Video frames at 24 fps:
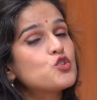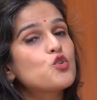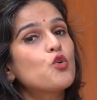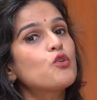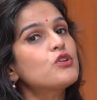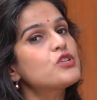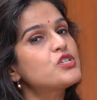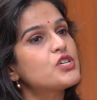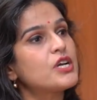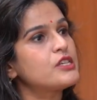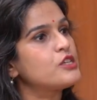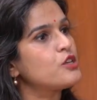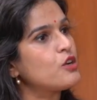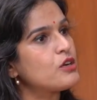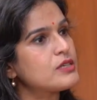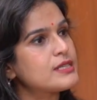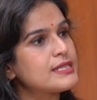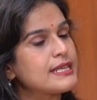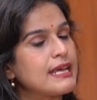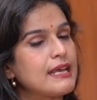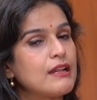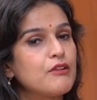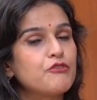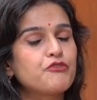Don't judge
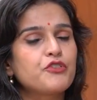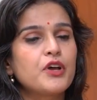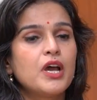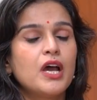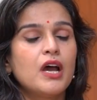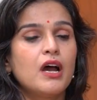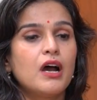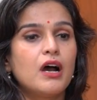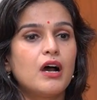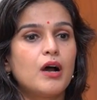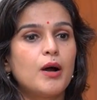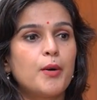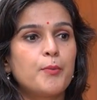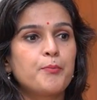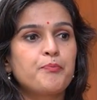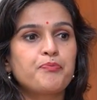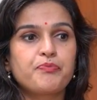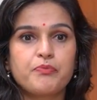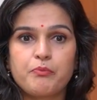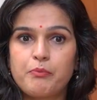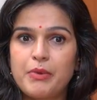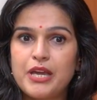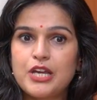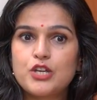yourself.
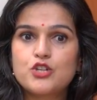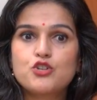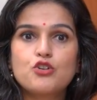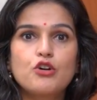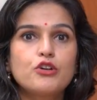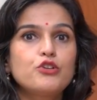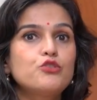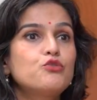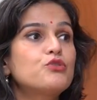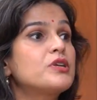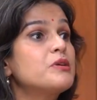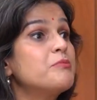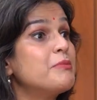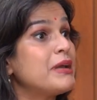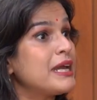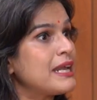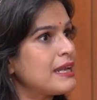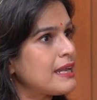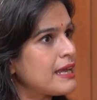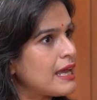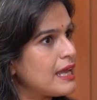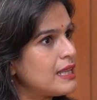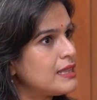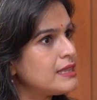Make sure you
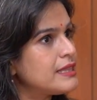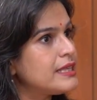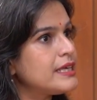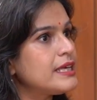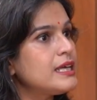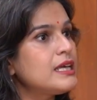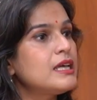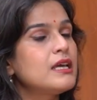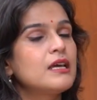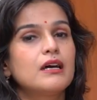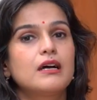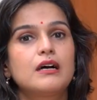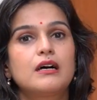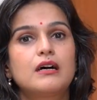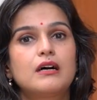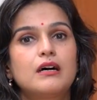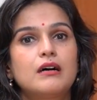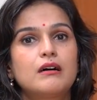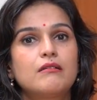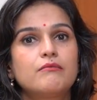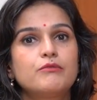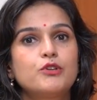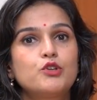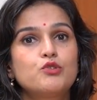remain healthy.
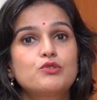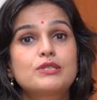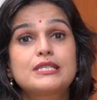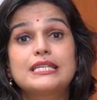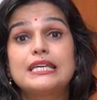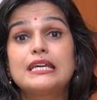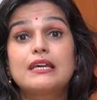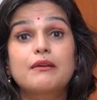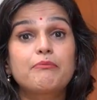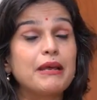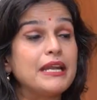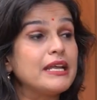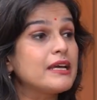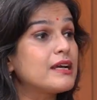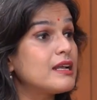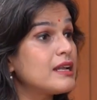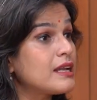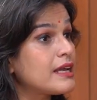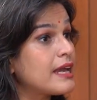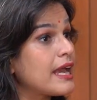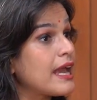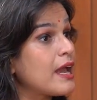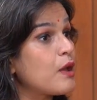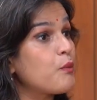You seek
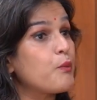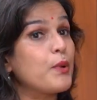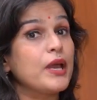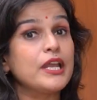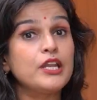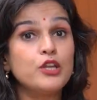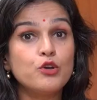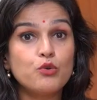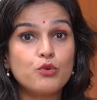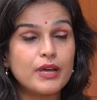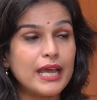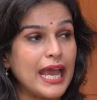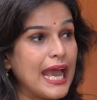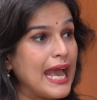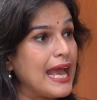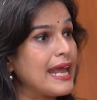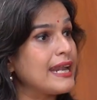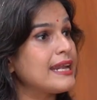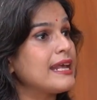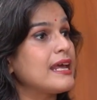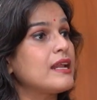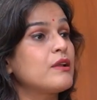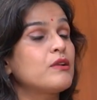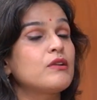medical care when you
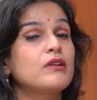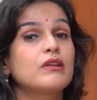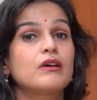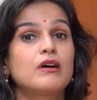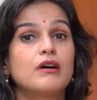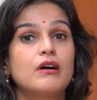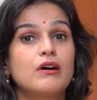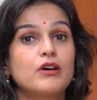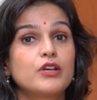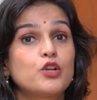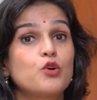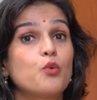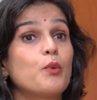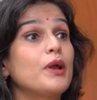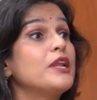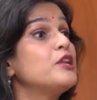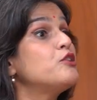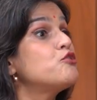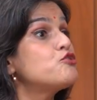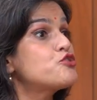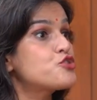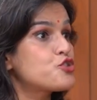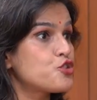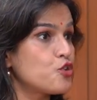can, and
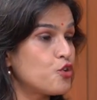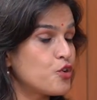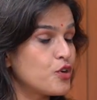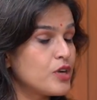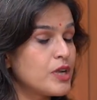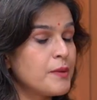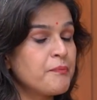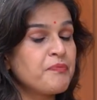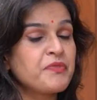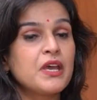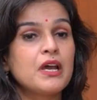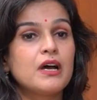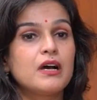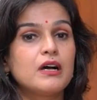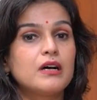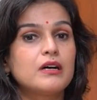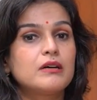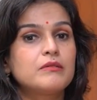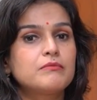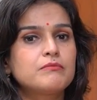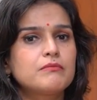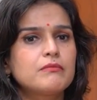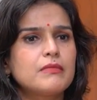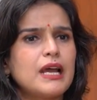when you should.
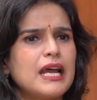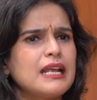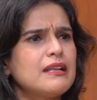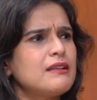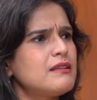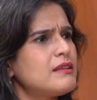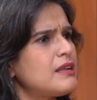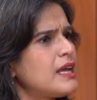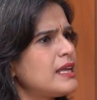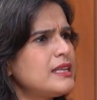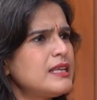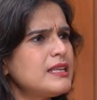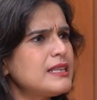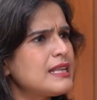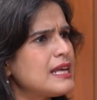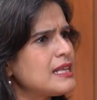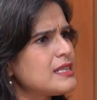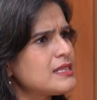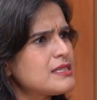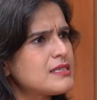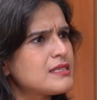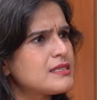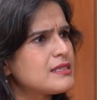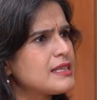And I think
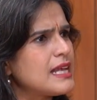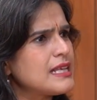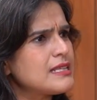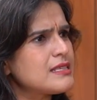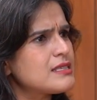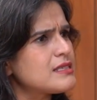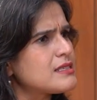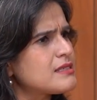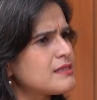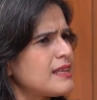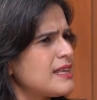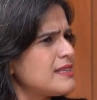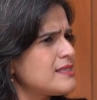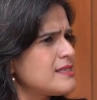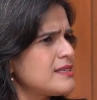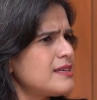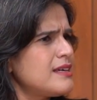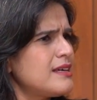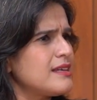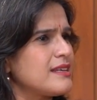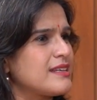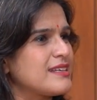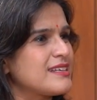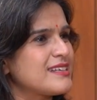that's
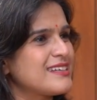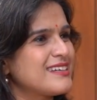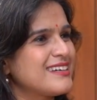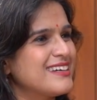it.